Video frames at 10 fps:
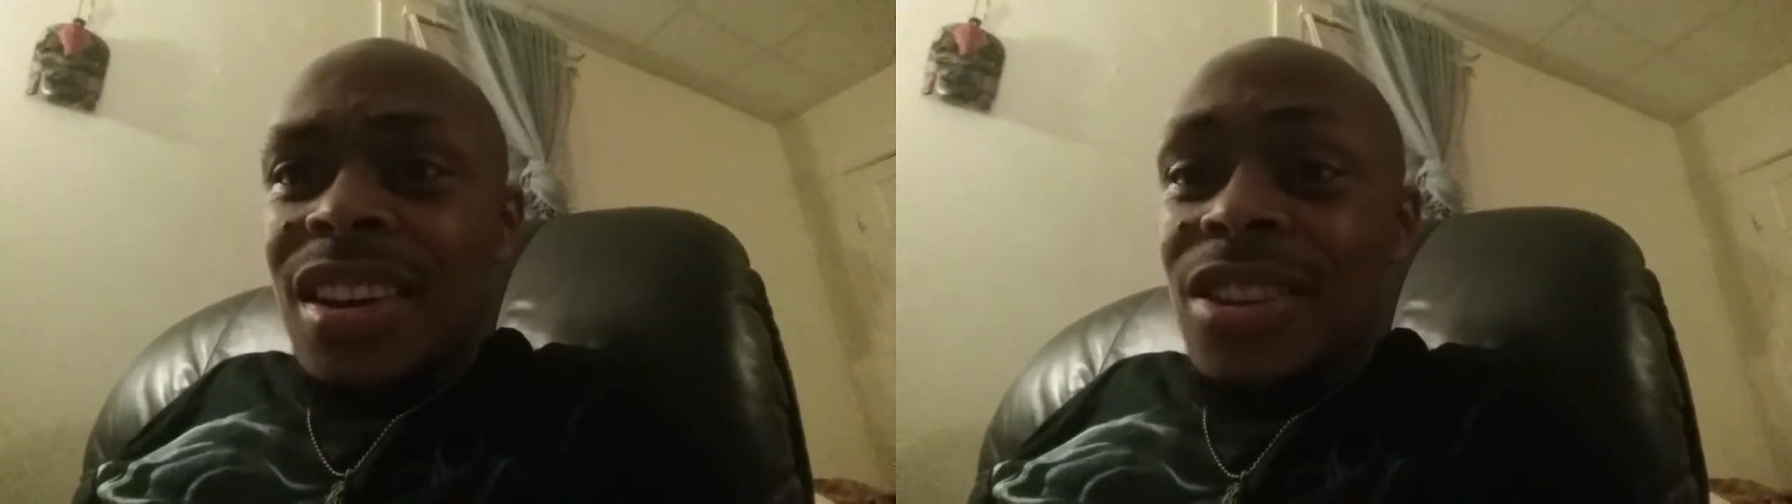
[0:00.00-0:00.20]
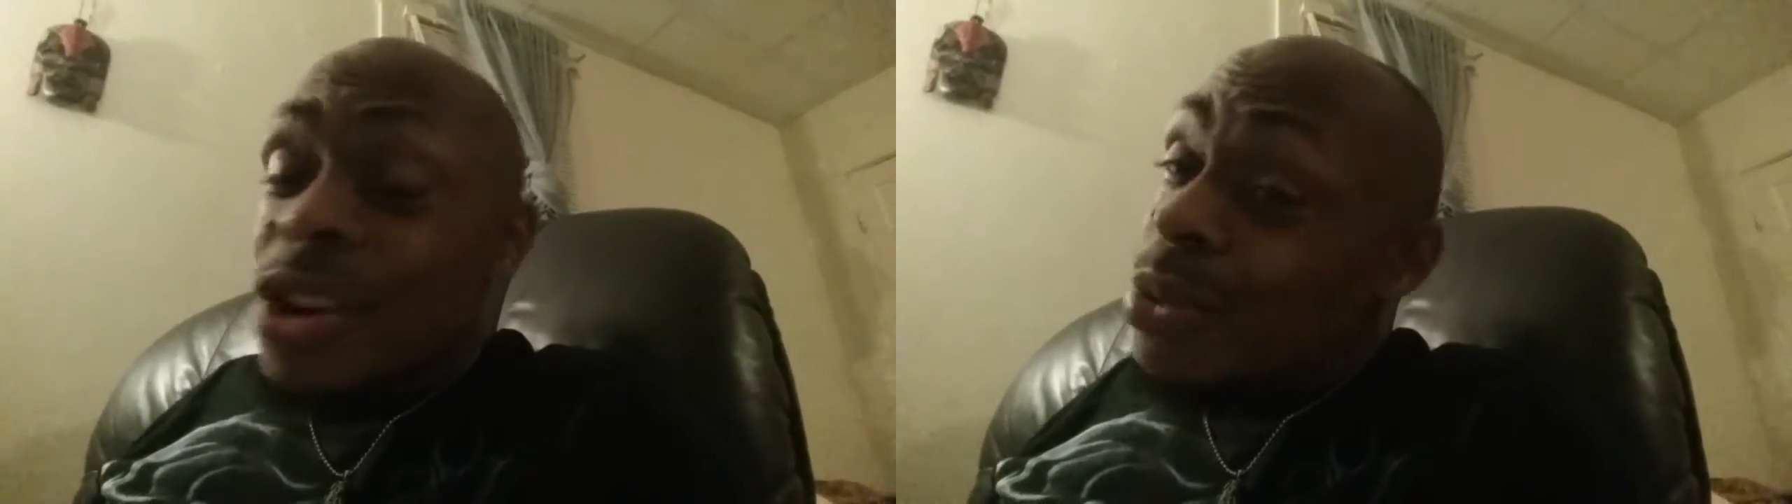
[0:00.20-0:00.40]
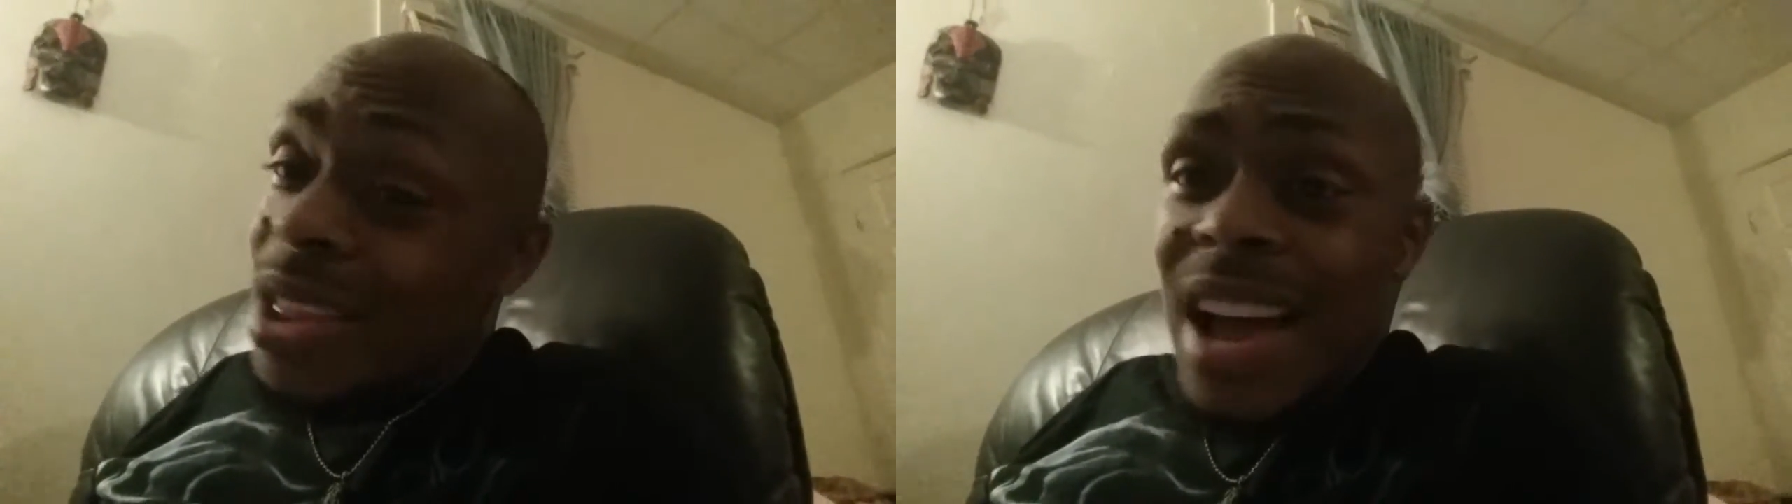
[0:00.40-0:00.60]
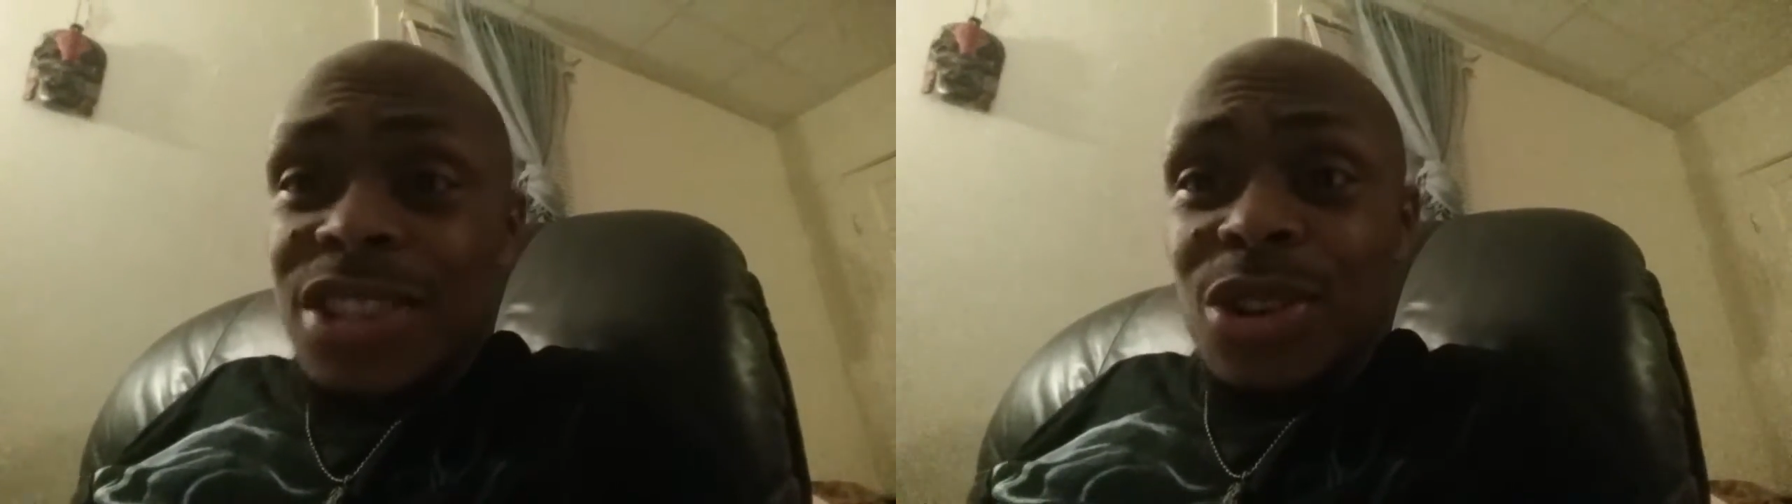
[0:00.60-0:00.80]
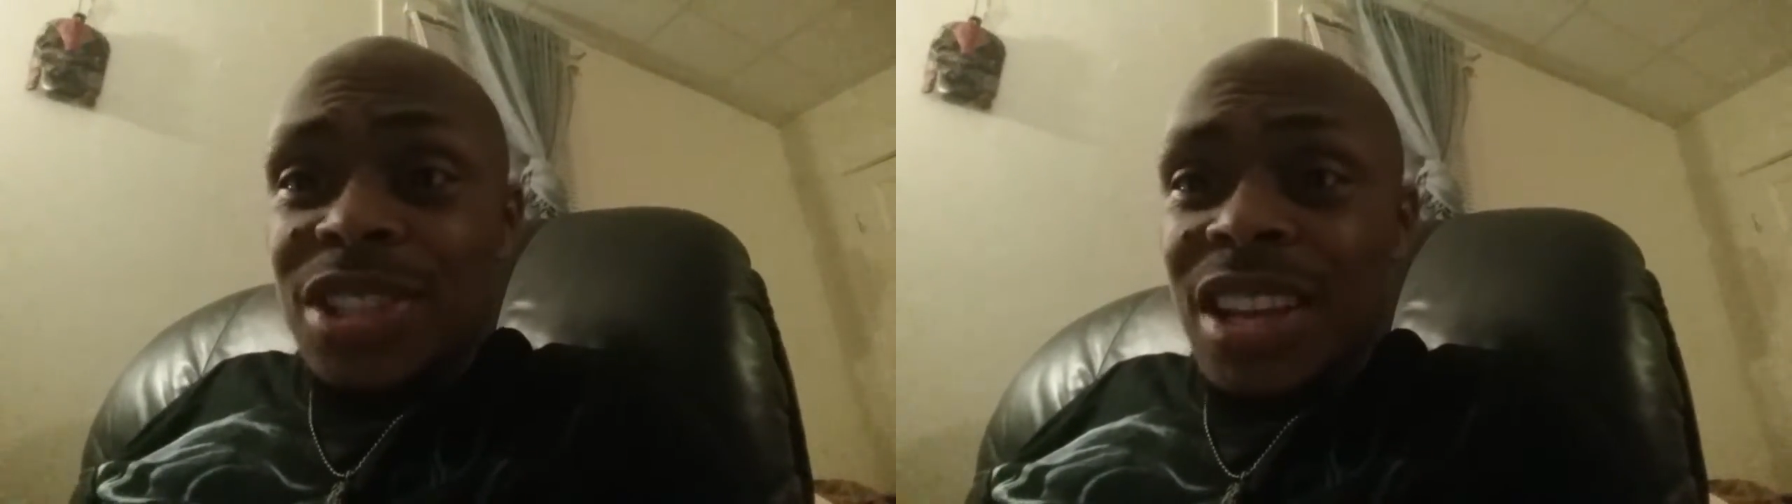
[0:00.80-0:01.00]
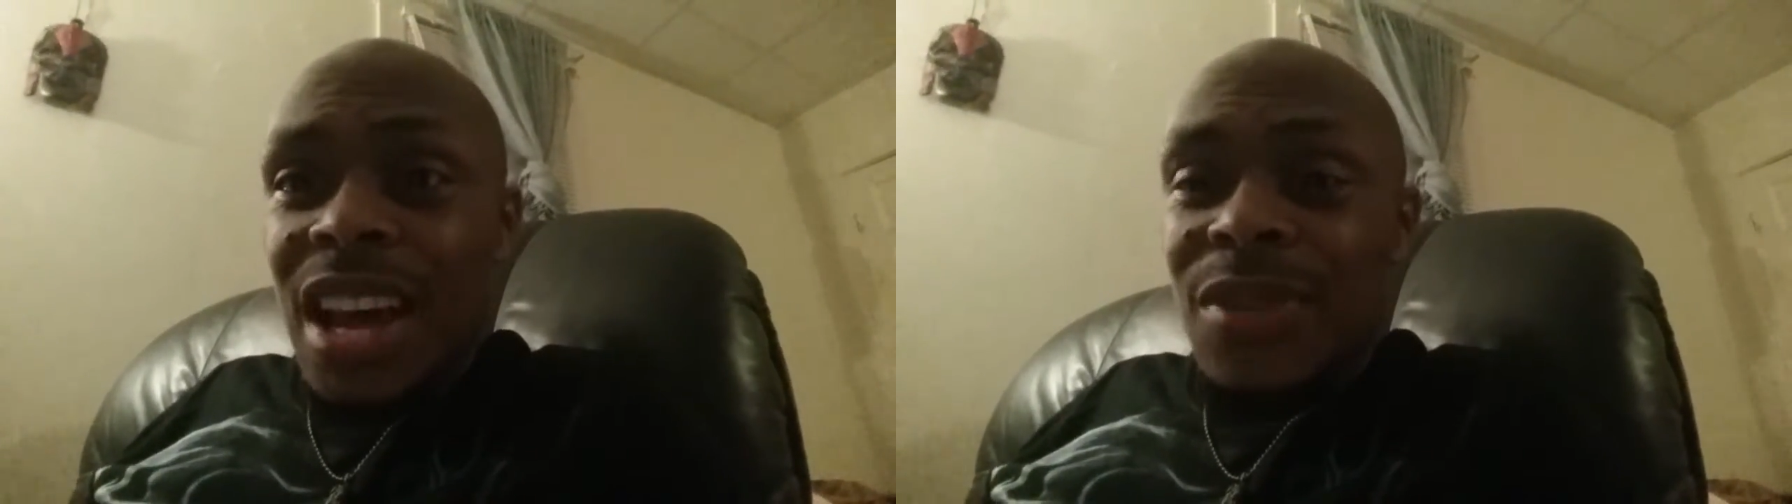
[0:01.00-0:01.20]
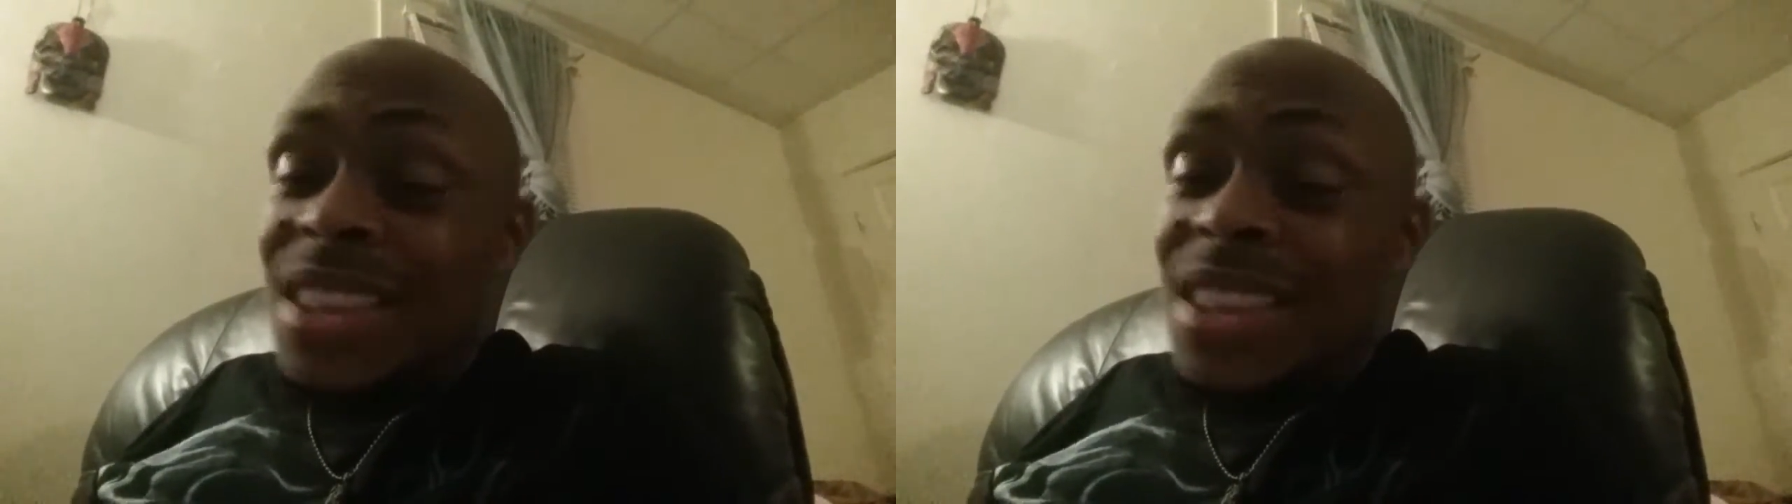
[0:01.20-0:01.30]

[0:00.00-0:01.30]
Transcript: You don't realize you're a slave.